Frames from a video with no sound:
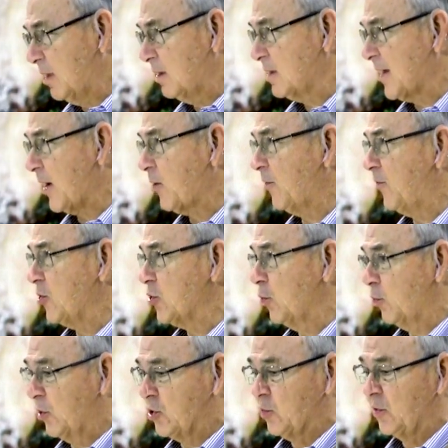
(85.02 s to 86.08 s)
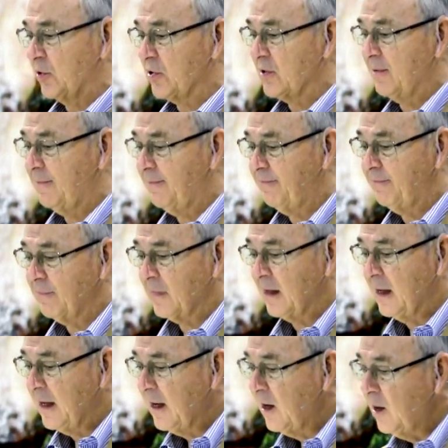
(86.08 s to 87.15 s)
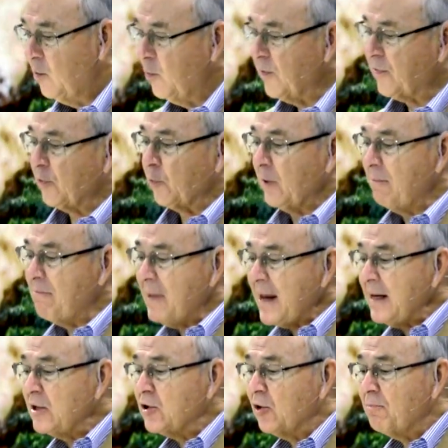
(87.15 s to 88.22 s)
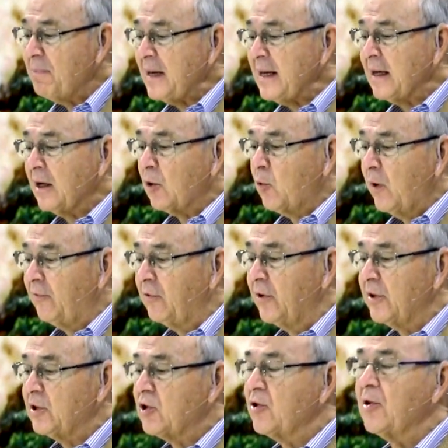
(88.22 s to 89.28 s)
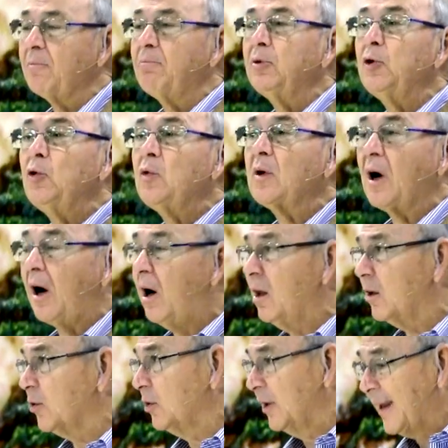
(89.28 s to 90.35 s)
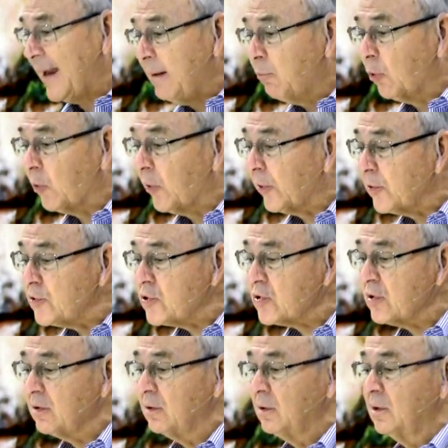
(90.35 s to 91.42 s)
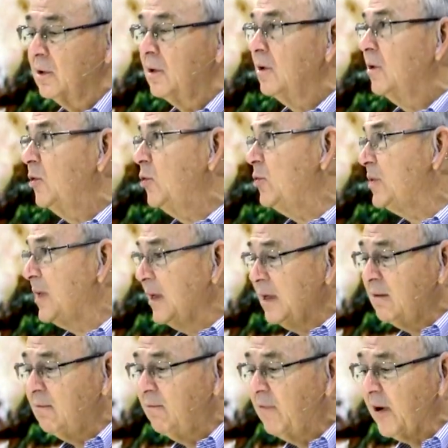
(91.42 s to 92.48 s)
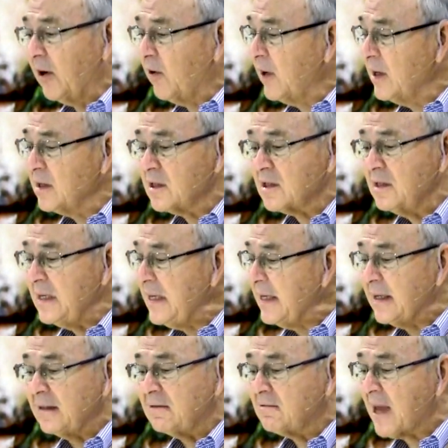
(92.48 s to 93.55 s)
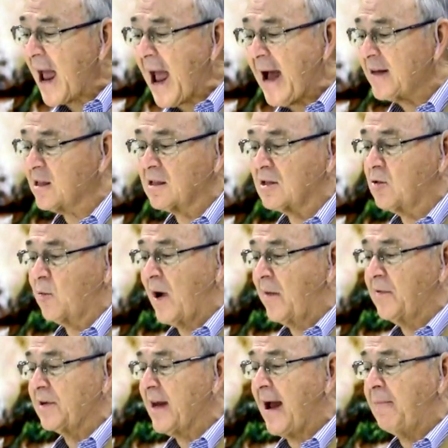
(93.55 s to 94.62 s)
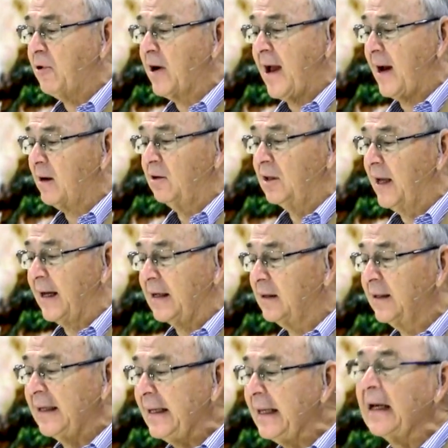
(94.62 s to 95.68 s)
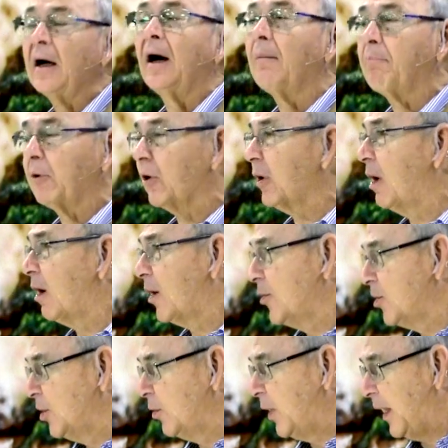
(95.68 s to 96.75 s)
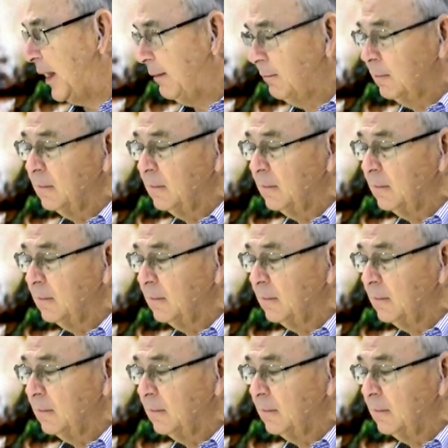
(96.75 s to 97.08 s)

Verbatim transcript: the sacrificial rituals, with the remainder being equivalent to the blue collar laborers who did various needed tasks around the tabernacle, like cleaning up or guard duty.